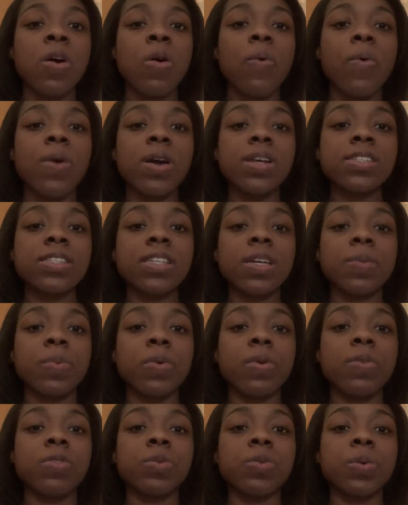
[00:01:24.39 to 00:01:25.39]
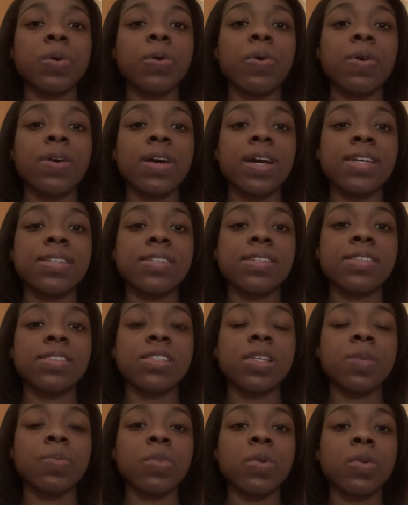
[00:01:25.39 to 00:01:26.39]
One example of Supreme Court cases
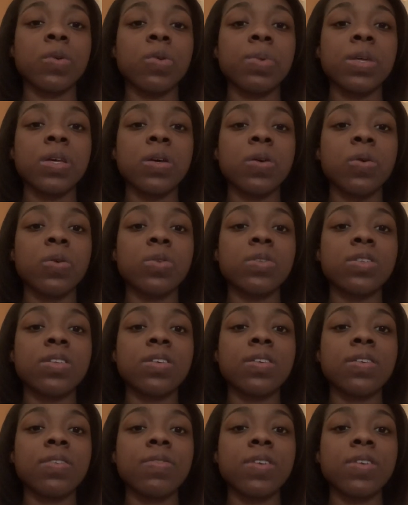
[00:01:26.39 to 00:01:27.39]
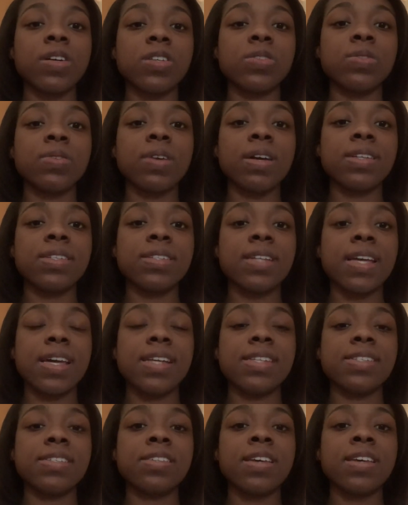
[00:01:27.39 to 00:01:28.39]
similar will be Goltz versus United
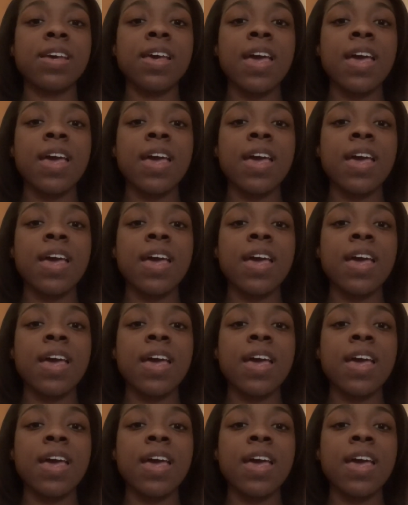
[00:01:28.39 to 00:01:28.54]
States.